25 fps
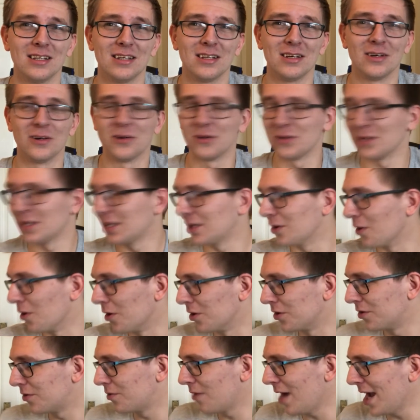Holy
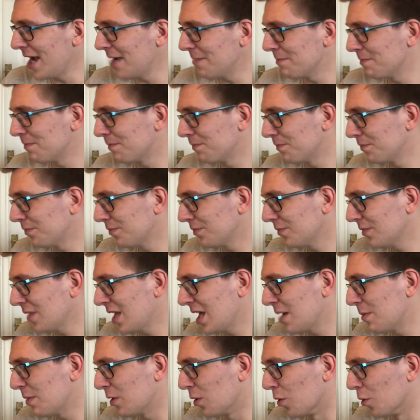God. Right,
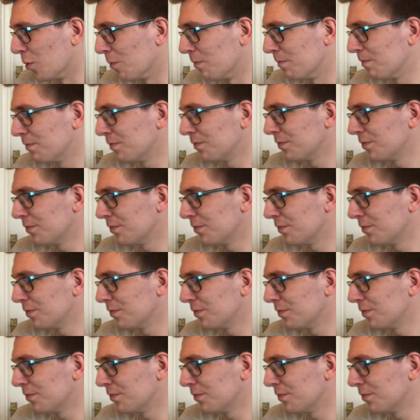there we go.